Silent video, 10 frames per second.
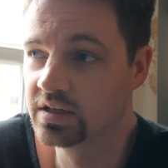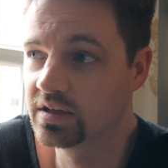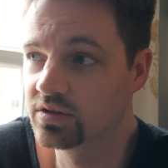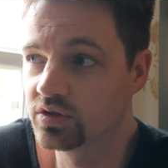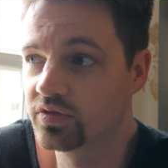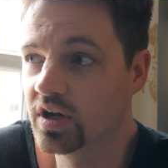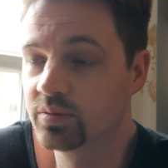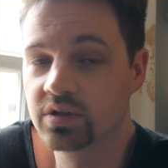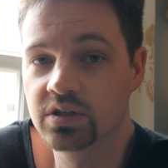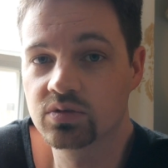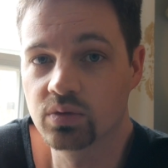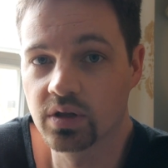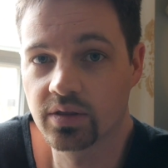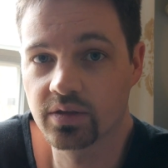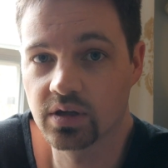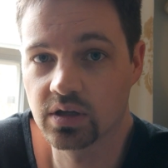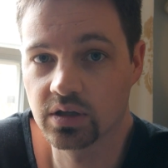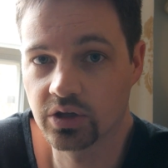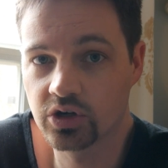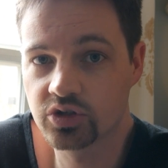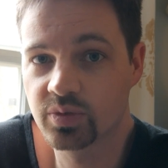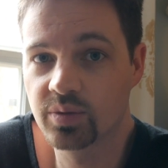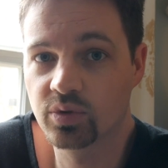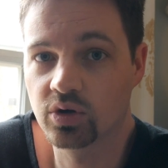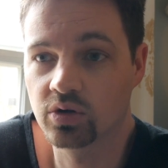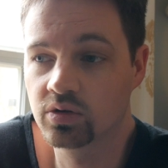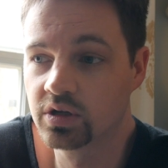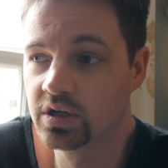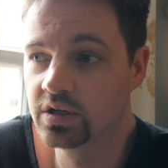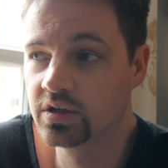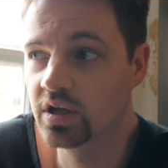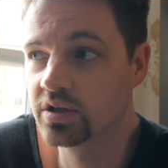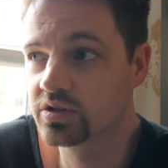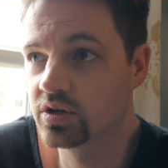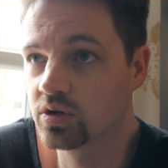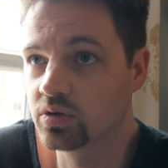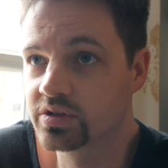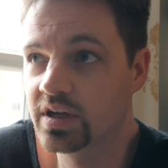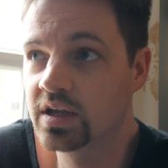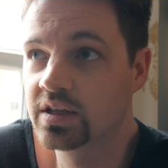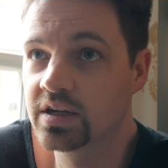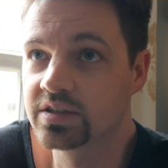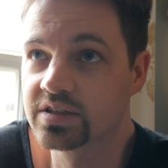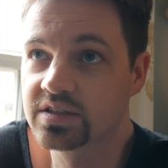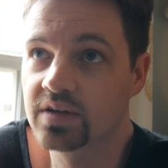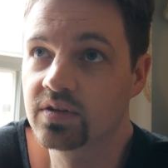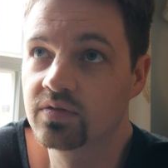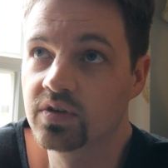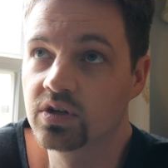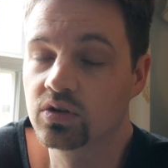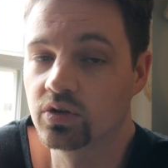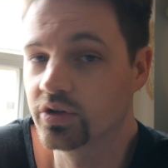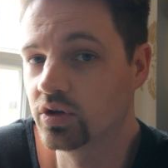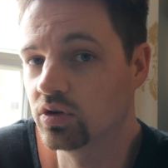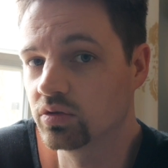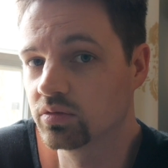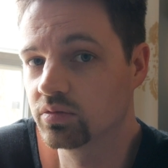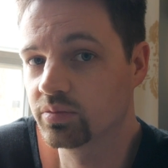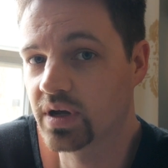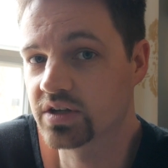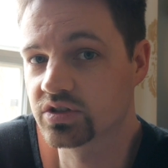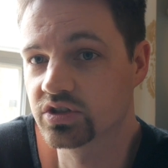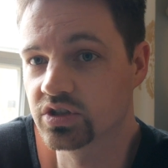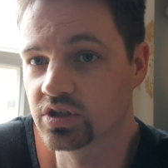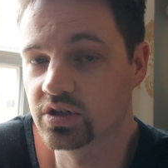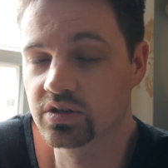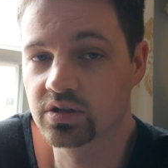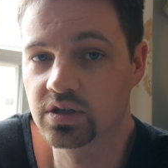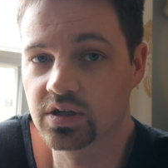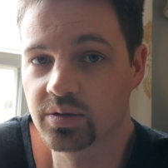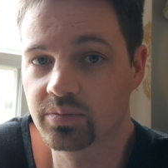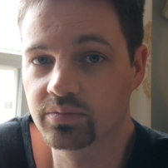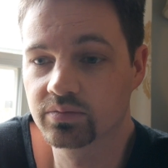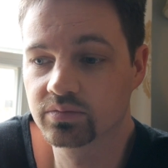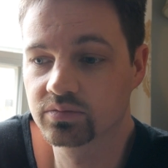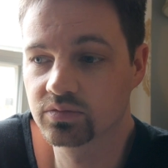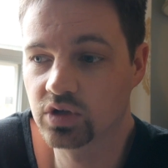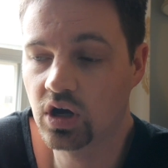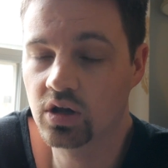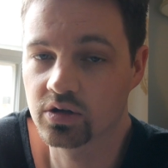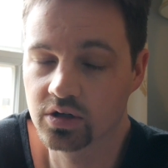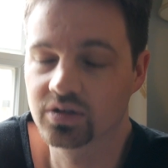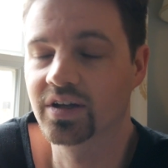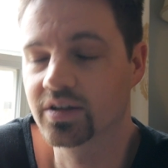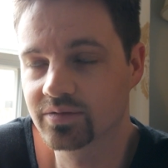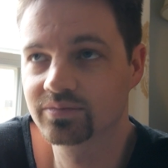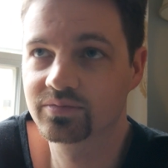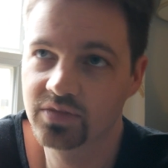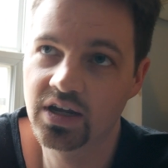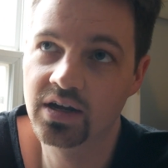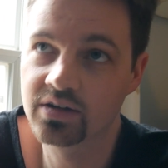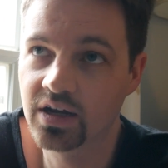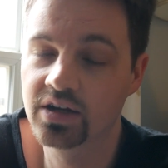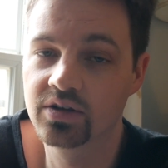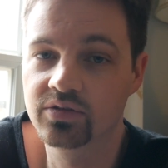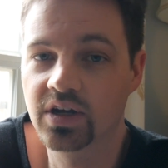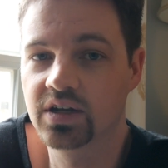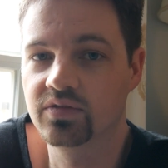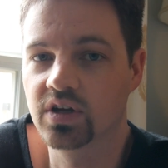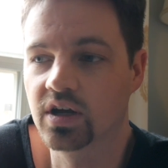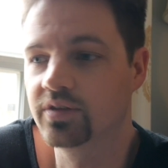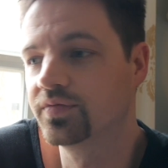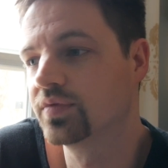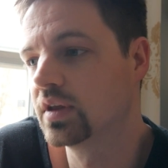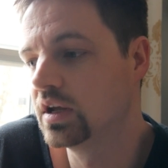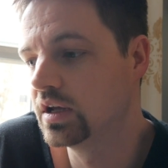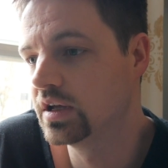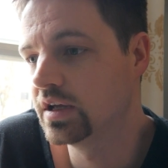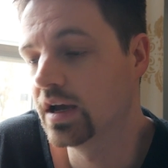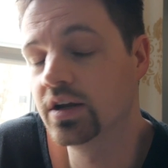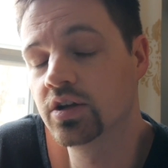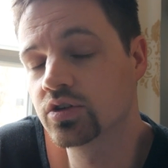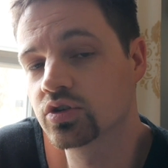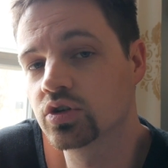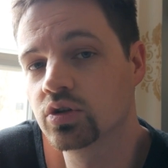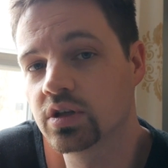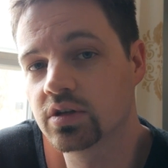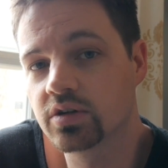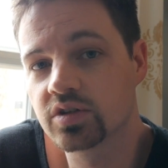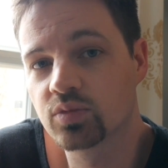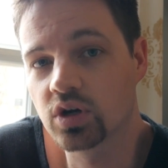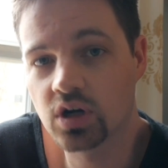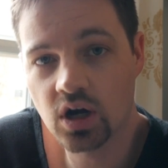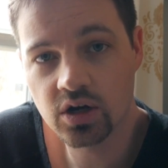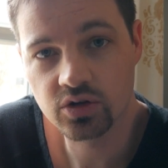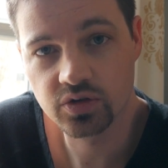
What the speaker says: that there's families with large people, and so saying that it's a 7-vehicle adult passenger hauler, like, yeah, kind of not. And it is true that there is more cargo